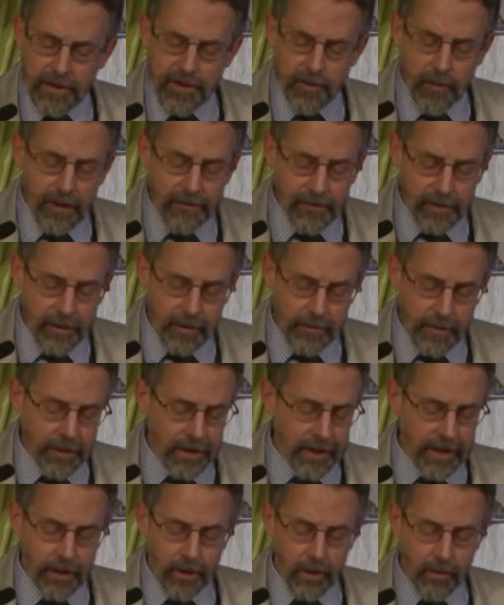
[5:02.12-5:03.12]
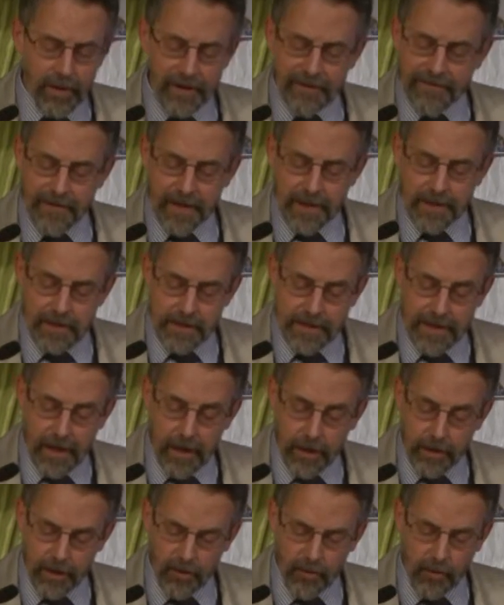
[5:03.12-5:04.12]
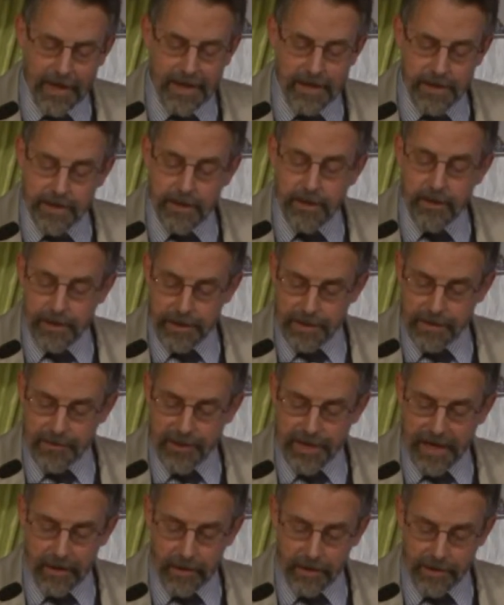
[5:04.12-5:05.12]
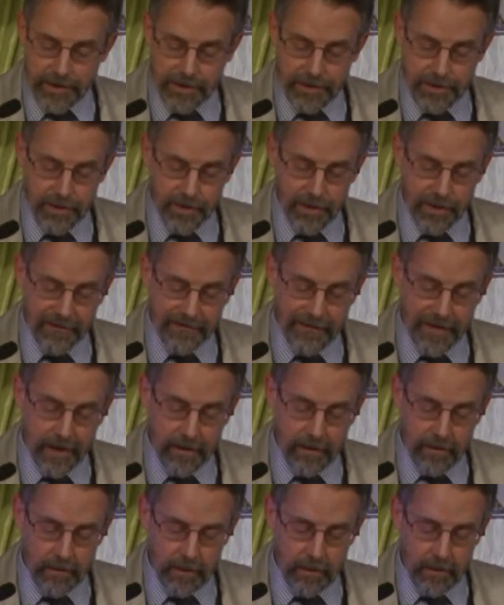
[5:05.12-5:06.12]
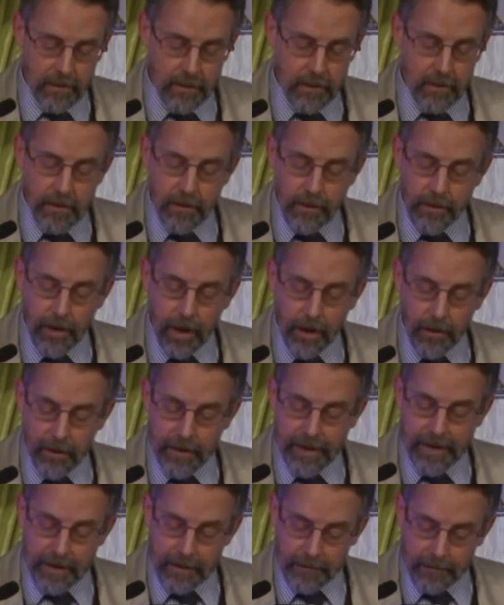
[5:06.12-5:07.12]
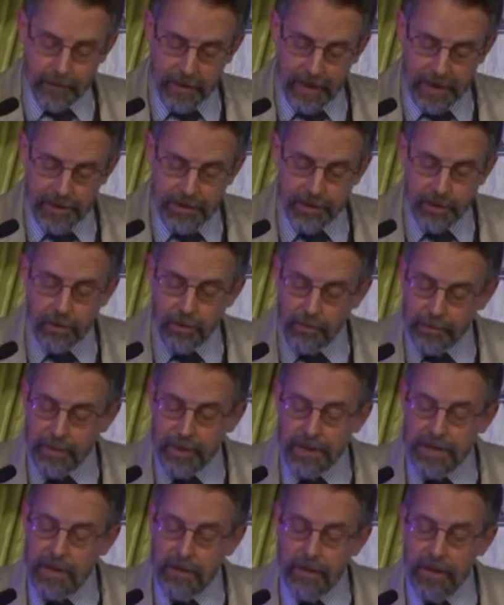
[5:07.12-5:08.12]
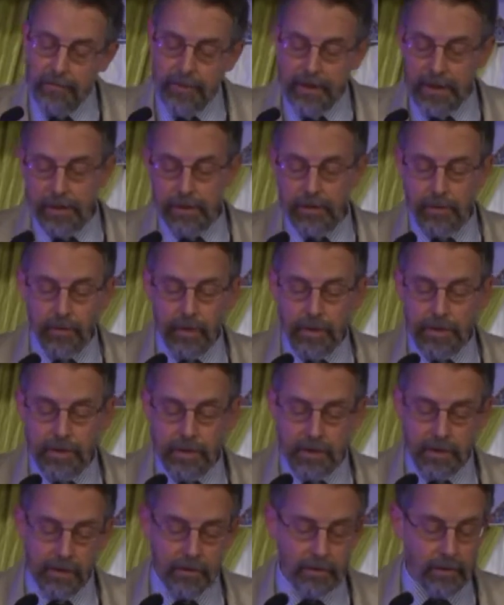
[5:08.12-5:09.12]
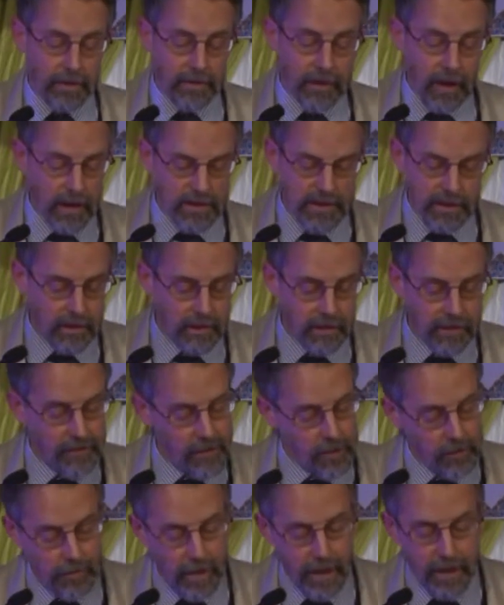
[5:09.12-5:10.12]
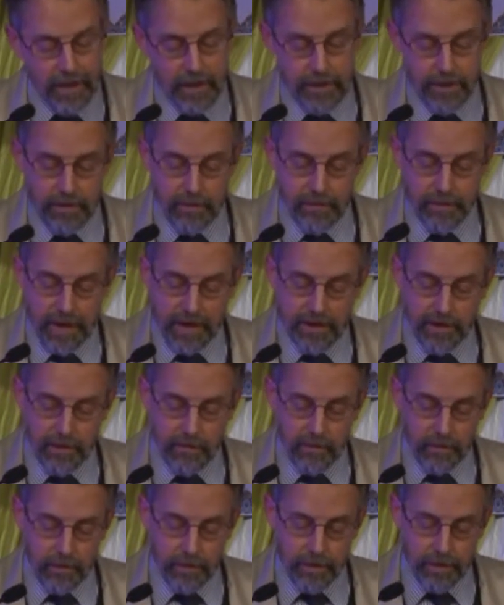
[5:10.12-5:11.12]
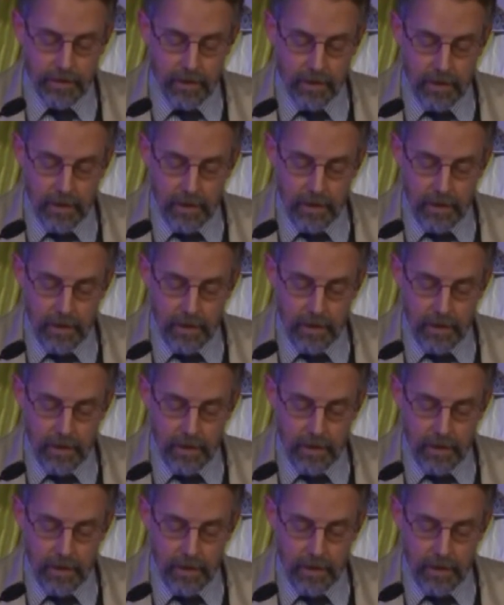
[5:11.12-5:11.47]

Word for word: the Twelver community had already faced down a great series of challenges to their faith, not only external military and political ones, including the hostility of the Umayyads and the Abbasid rulers,